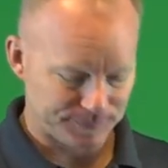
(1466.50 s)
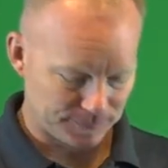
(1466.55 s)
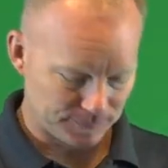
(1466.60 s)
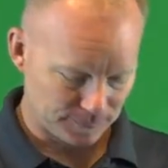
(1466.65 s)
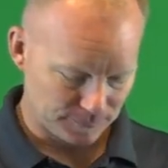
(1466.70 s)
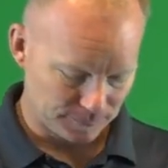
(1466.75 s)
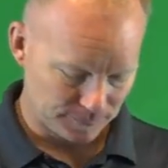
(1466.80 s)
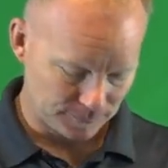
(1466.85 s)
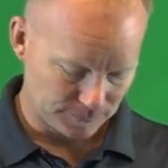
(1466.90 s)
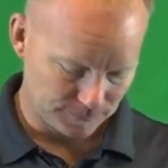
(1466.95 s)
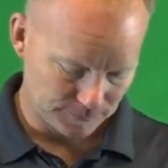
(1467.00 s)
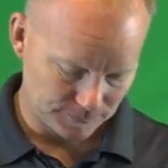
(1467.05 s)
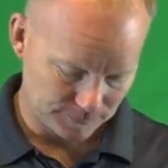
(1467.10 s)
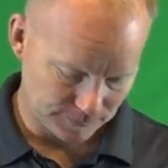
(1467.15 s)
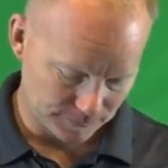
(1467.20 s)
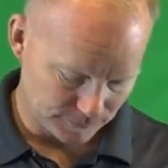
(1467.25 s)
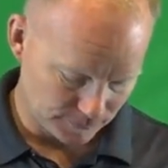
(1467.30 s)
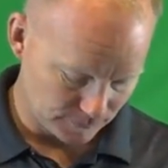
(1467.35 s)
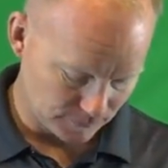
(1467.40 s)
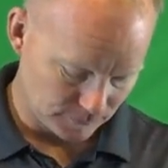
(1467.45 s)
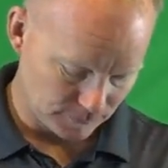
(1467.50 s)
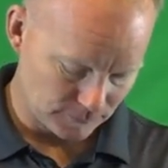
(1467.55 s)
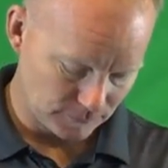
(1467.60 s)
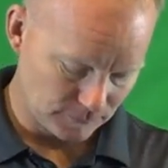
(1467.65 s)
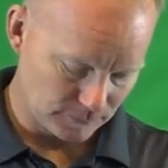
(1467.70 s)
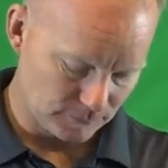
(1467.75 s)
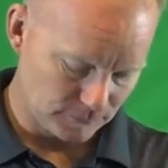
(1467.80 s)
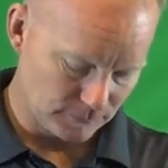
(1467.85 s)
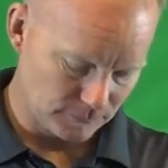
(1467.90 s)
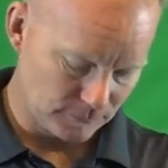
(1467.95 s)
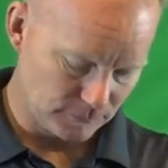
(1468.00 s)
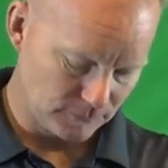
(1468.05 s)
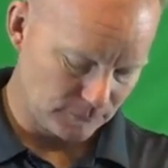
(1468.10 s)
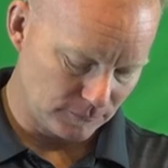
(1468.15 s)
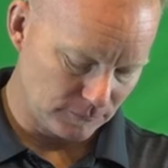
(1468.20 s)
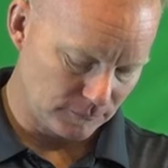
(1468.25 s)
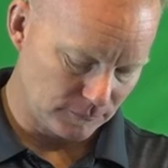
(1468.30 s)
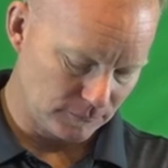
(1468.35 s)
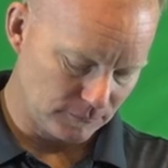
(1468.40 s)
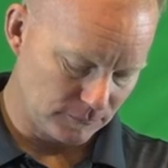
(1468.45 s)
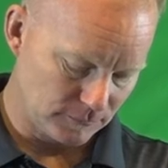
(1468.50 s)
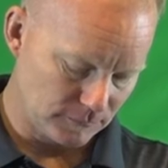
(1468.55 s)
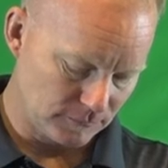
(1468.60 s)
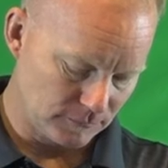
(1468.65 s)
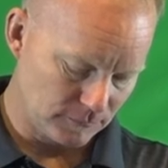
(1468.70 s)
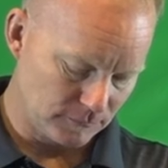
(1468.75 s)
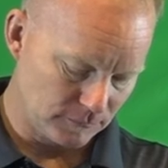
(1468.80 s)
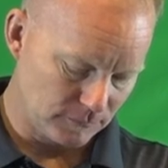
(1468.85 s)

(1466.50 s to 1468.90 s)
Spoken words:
Nothing is said.